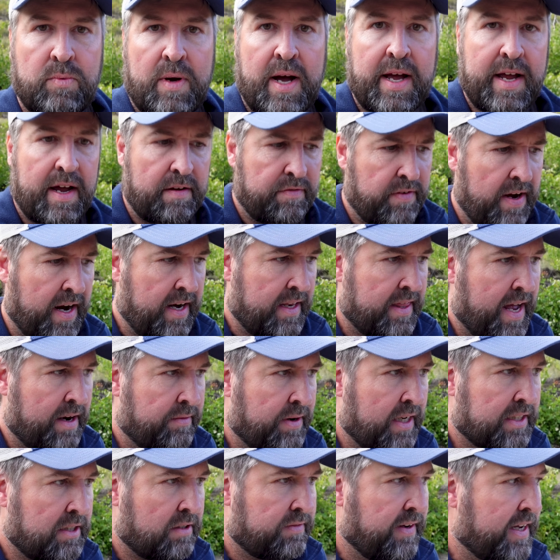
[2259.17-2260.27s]
why I find that
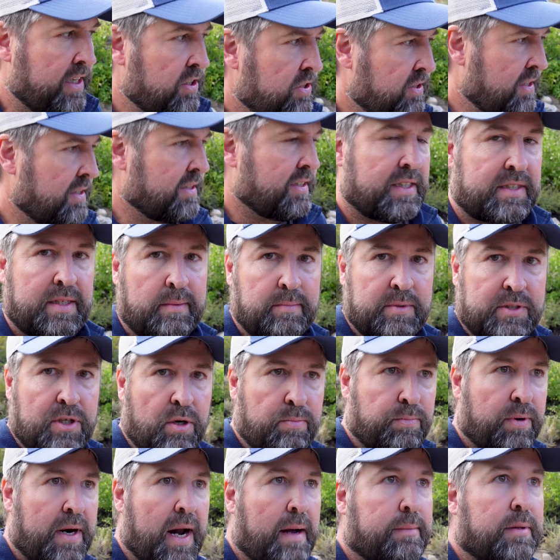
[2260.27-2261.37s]
reservation system so
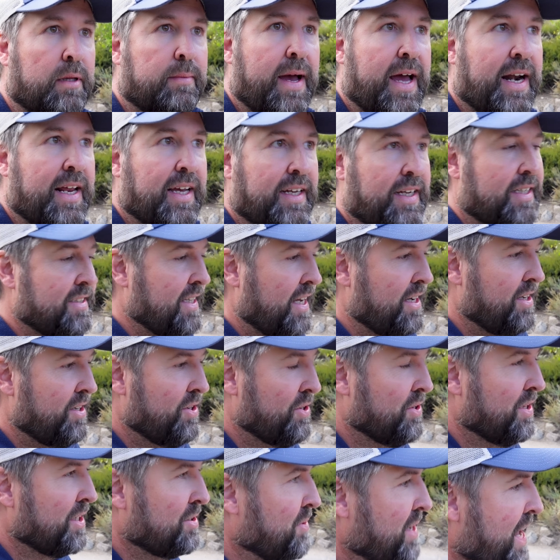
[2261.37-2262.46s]
problematic because I
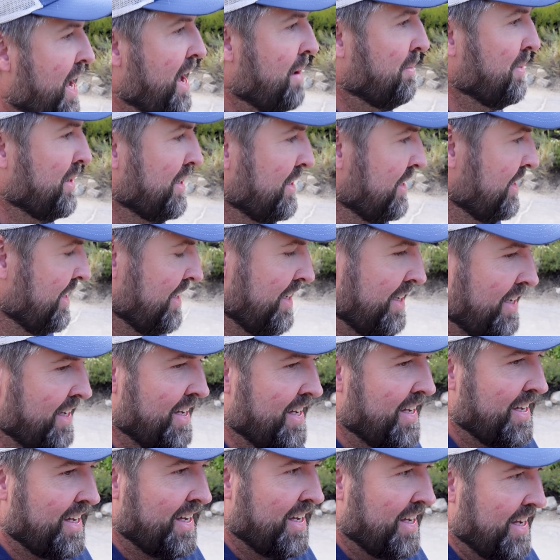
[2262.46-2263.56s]
knew this would happen.
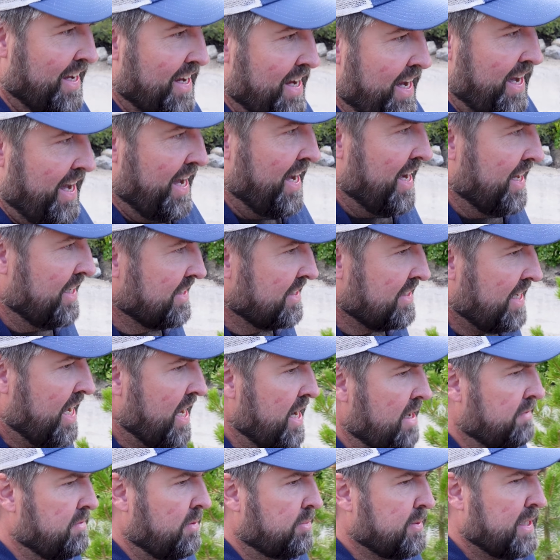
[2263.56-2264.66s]
And it's
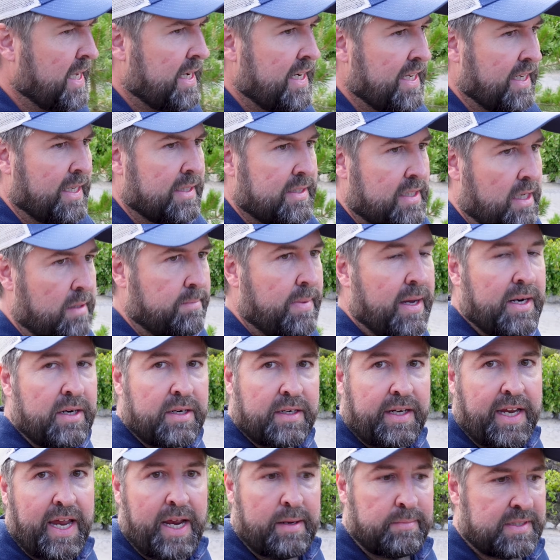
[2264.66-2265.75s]
kind of upsetting because there are better
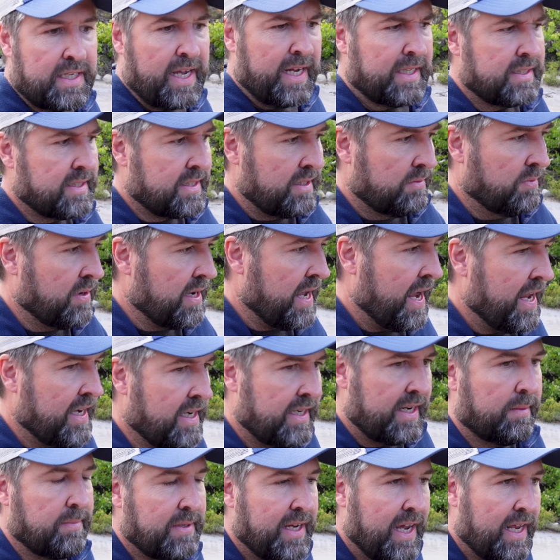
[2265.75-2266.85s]
campsites than what I
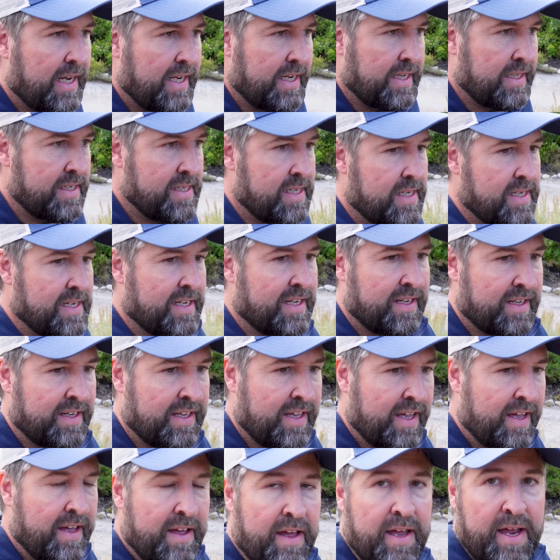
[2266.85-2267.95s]
ended up getting.
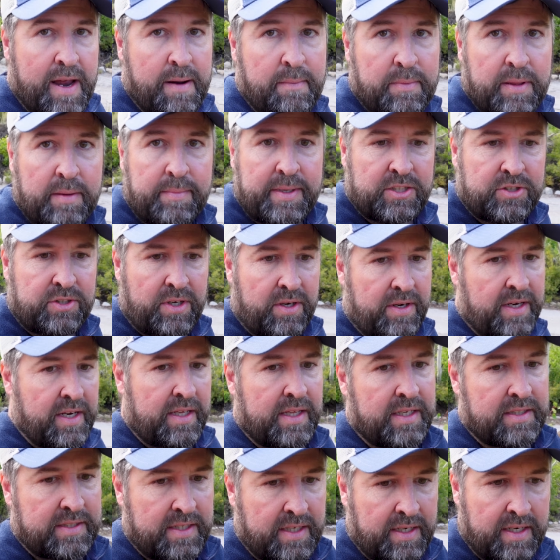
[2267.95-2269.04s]
Let me show you
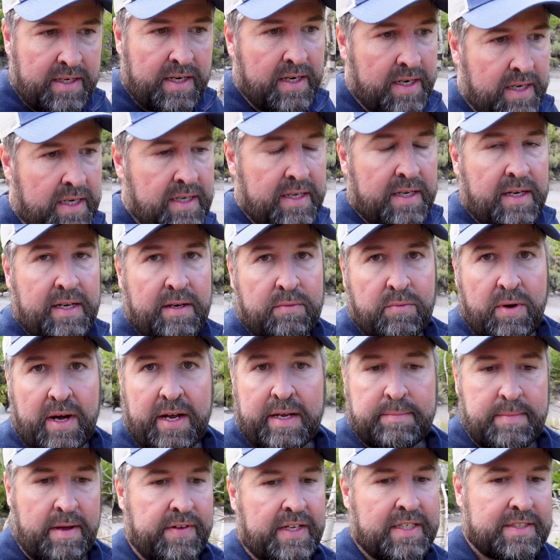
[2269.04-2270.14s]
this here and why
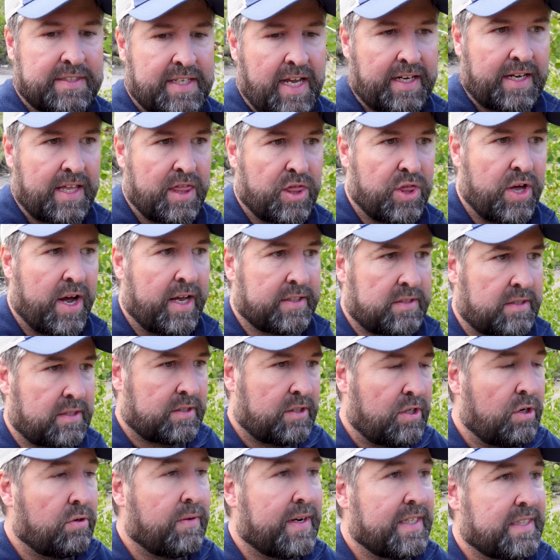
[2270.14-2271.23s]
I'm having second thoughts. There's
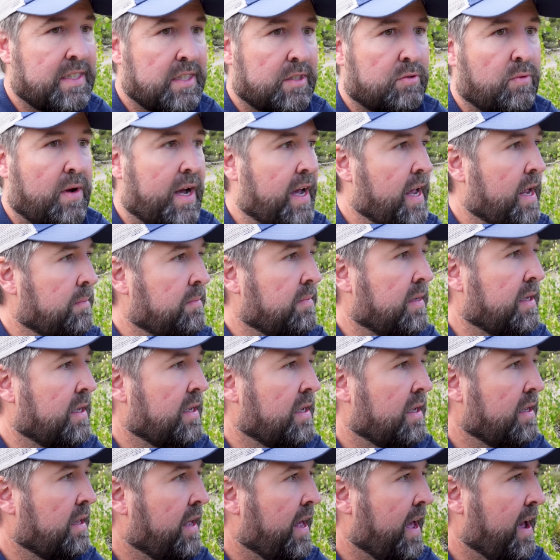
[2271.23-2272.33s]
two reasons why I'm
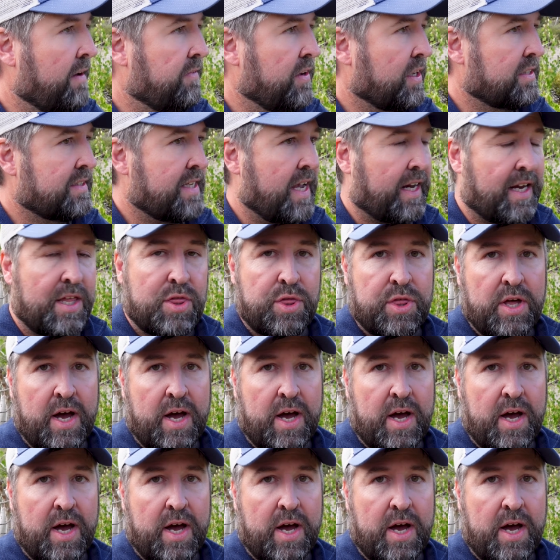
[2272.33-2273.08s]
having second